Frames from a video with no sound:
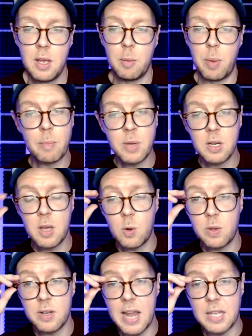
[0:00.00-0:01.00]
But I'm going to go
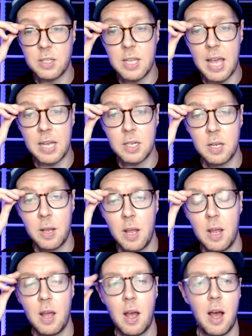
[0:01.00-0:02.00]
with Nadsat.
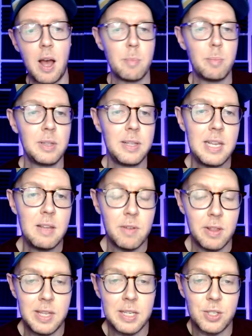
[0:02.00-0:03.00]
I believe
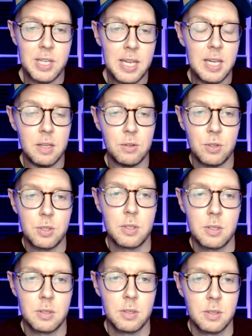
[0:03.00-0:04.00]
this
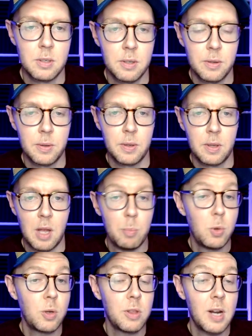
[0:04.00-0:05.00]
is a
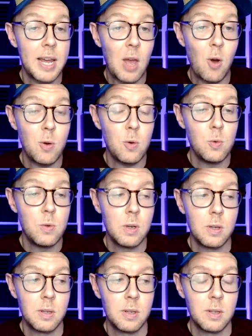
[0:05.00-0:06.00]
book that I own,
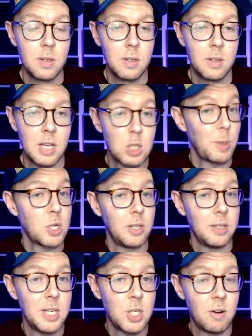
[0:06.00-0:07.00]
special
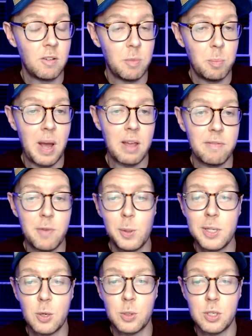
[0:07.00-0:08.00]
edition of, by
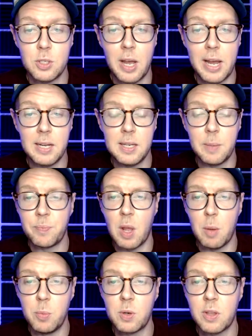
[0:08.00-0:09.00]
Folio Society. A
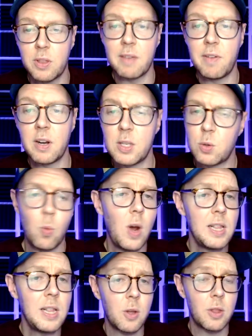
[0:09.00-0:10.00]
book that it was a
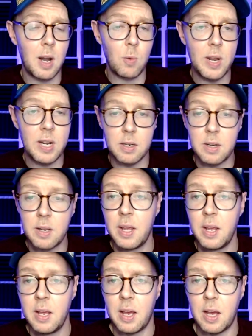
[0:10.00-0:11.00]
while ago that I read it,
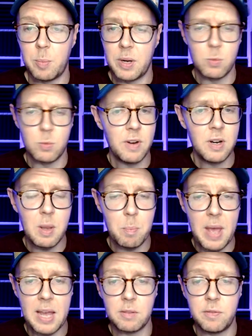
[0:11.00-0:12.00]
but it was very
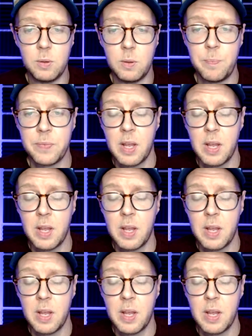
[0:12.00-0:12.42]
impactful.